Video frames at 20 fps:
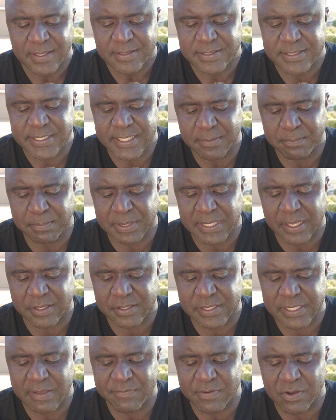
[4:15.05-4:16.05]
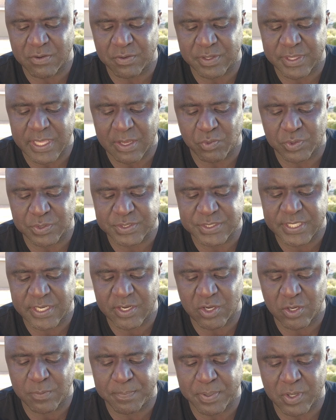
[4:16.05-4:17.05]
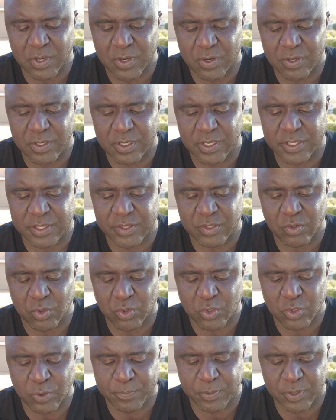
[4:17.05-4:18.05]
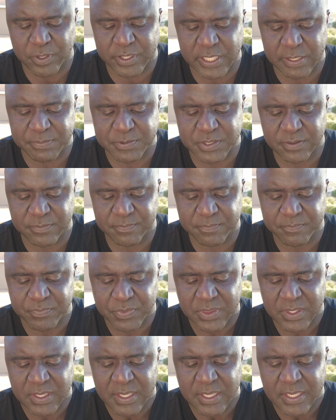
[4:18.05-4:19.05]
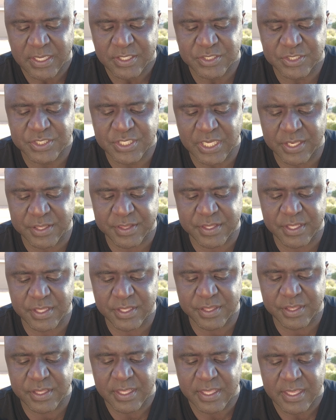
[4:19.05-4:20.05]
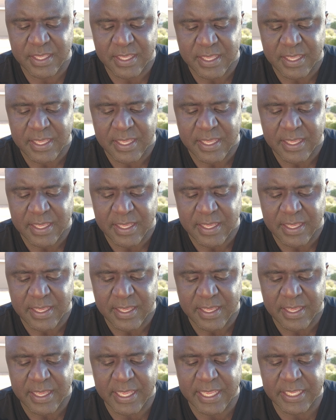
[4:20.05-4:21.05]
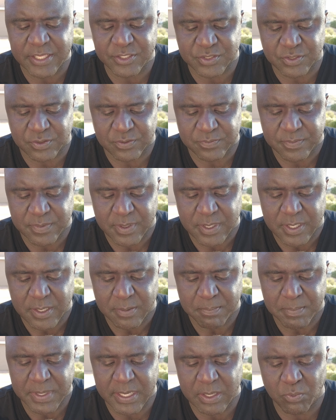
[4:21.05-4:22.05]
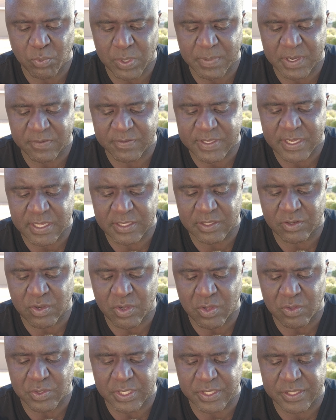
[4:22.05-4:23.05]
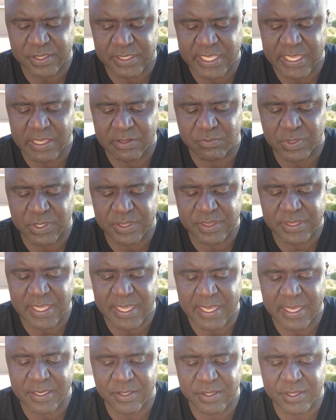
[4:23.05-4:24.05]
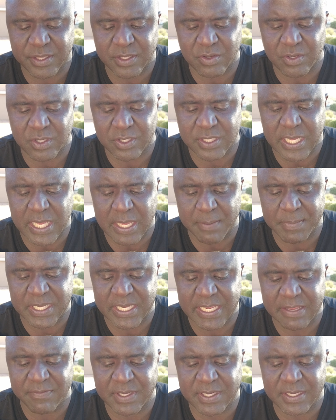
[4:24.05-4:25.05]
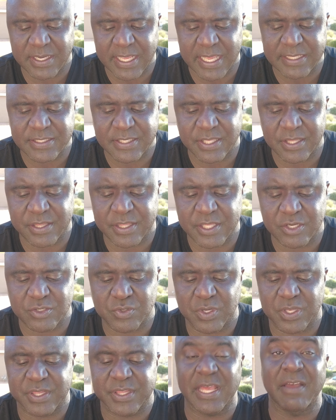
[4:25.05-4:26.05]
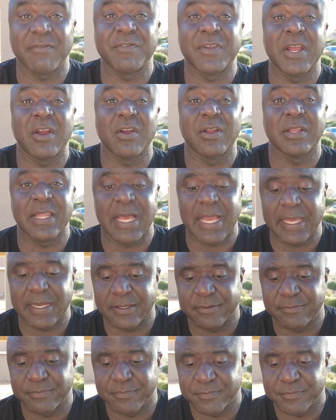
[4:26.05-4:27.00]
10 black slave owners that will tear apart historical perception. Justus Angel. Men and women of color owning slaves was not so uncommon even in 18th century South Carolina.